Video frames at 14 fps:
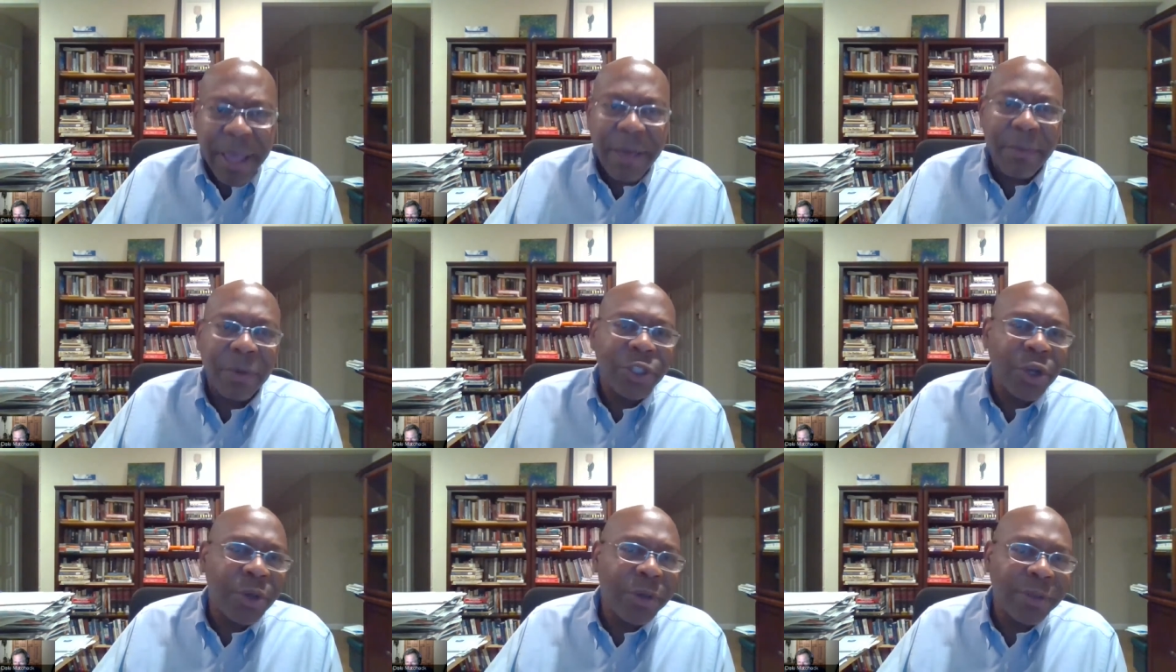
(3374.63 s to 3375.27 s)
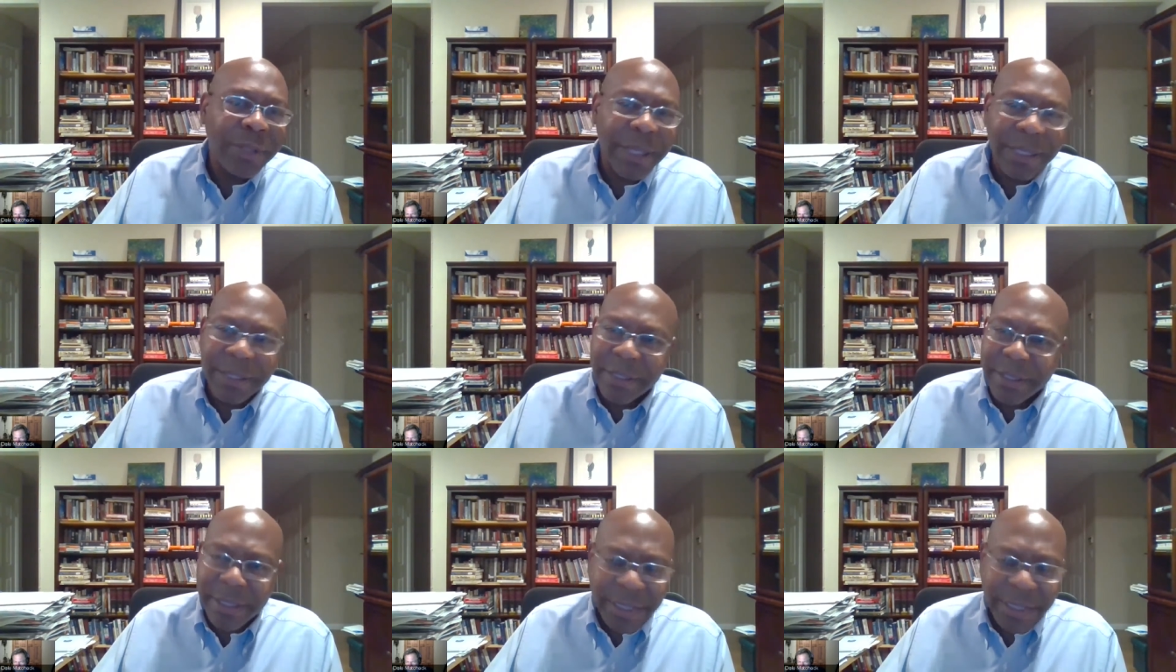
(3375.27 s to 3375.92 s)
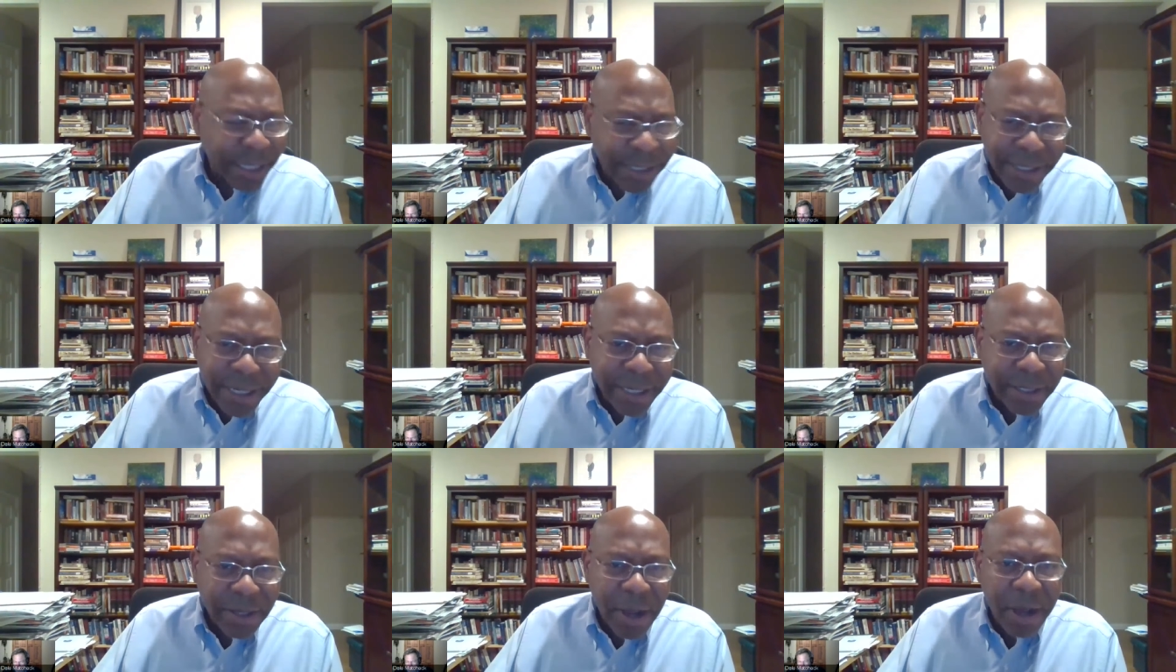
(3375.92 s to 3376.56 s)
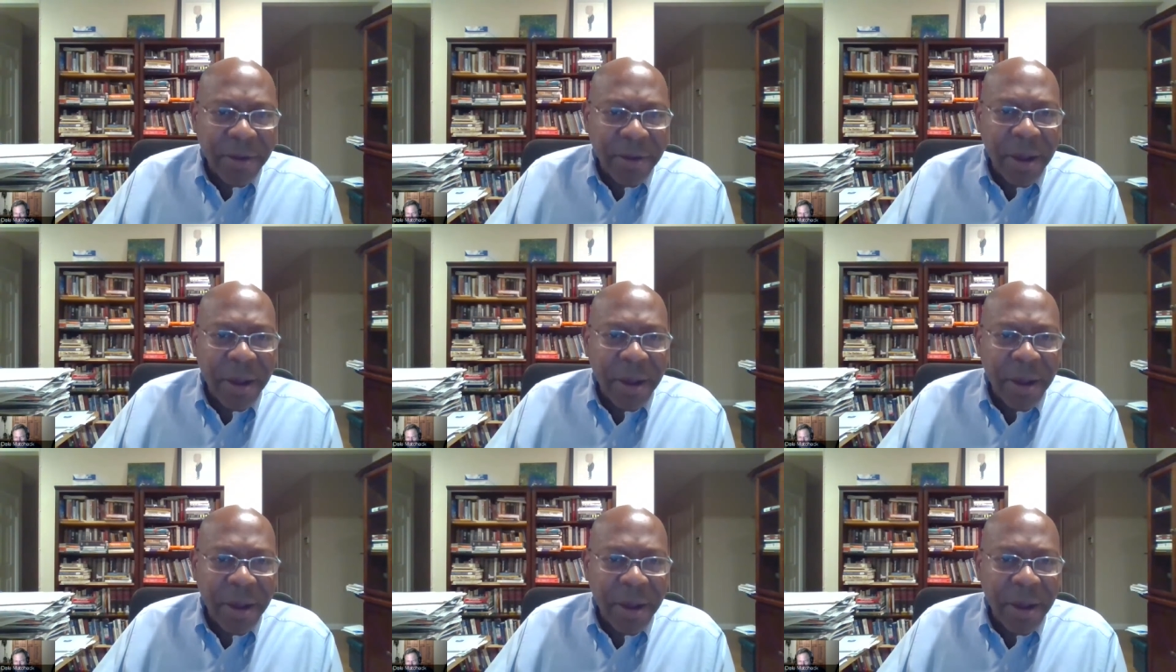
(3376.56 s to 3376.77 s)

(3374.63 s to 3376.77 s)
It will show you the statistics on,